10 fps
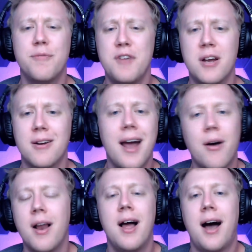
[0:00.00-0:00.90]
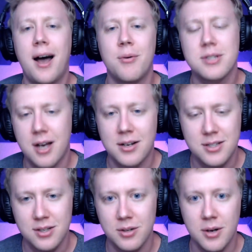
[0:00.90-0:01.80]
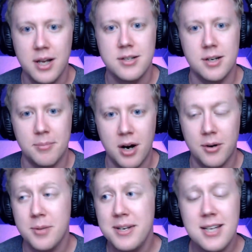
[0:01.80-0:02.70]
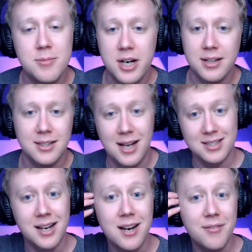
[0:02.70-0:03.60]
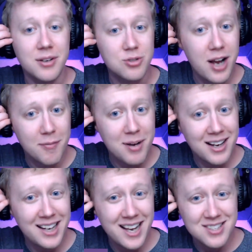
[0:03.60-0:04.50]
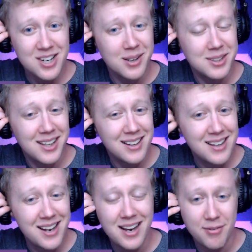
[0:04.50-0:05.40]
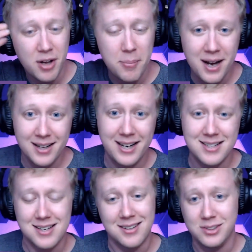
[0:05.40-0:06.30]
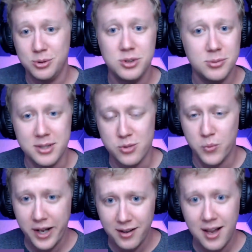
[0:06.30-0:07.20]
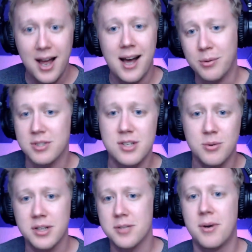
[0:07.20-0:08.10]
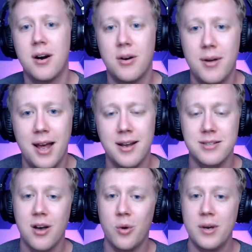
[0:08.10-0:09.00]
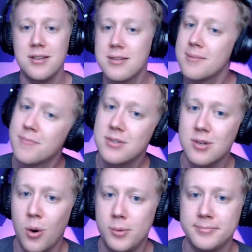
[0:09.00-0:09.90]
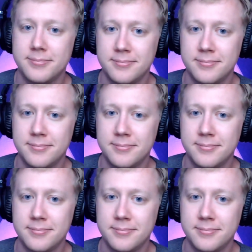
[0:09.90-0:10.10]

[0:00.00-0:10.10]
We'll figure it out. I will talk to you tomorrow. In the meantime, check out the Locked On NFL Draft Podcast. Check out the Locked On NFL Podcast on YouTube as well. I will see you all tomorrow. And as always, Skol.